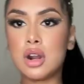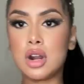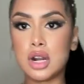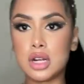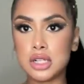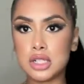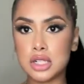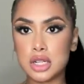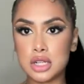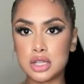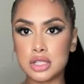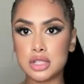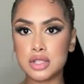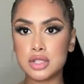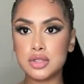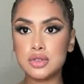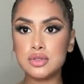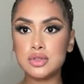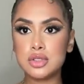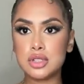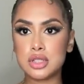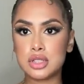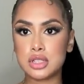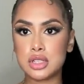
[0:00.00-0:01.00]
All right, y'all,
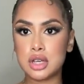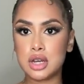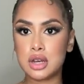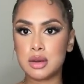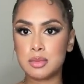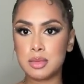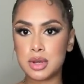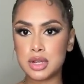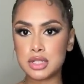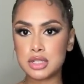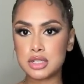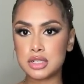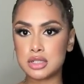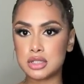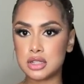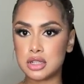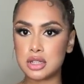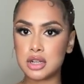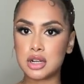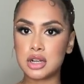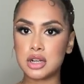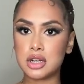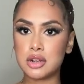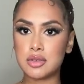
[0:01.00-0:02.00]
excuse the top. I just
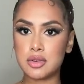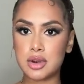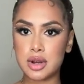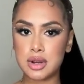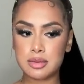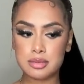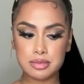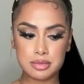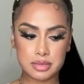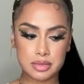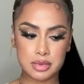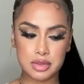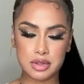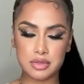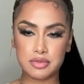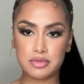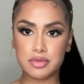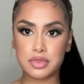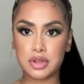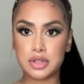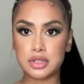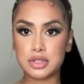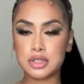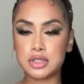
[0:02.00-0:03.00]
literally grabbed the
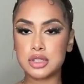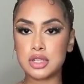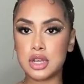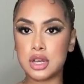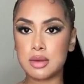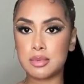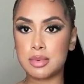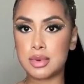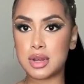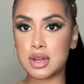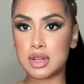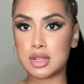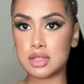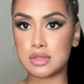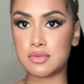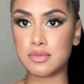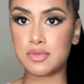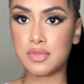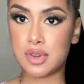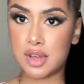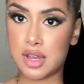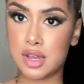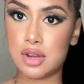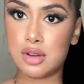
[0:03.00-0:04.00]
first top I
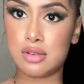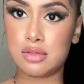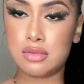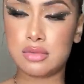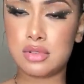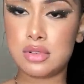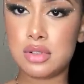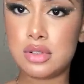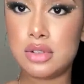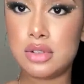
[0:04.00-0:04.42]
found